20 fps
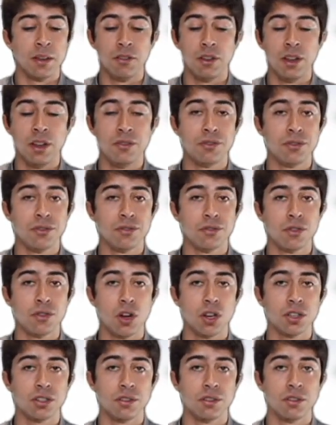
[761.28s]
If you've
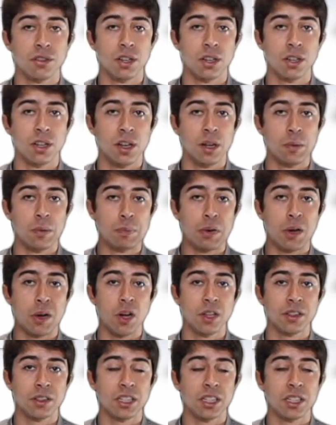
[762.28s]
got a
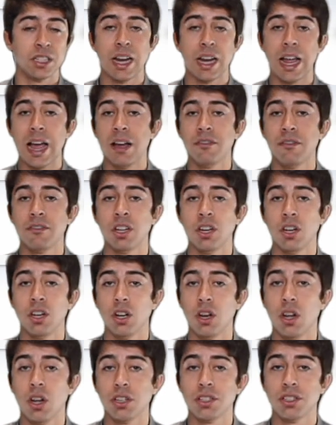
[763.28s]
part that doesn't have a
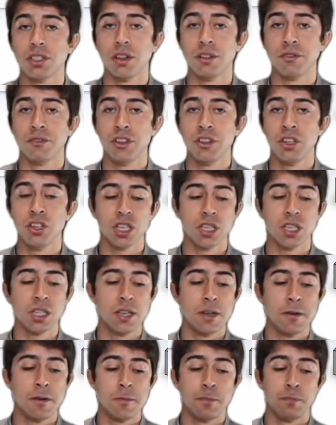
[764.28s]
lot of features,
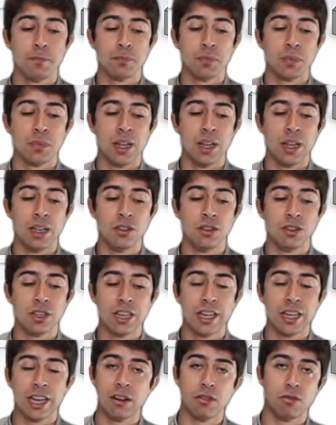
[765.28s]
you
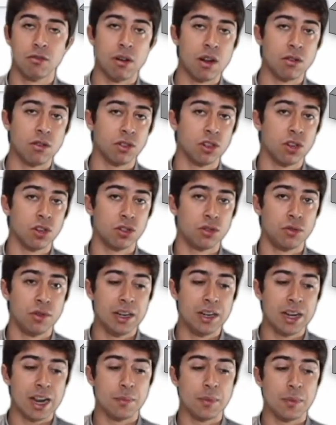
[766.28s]
can get around not
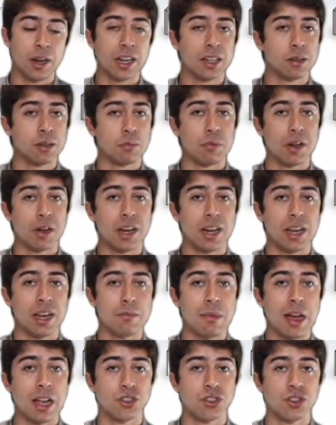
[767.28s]
renaming it. But
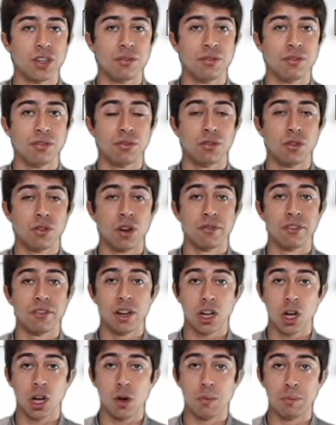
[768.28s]
imagine if you've got a very
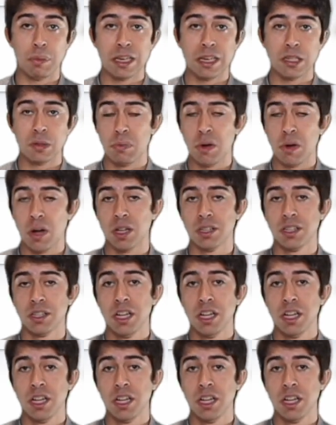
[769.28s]
complex part,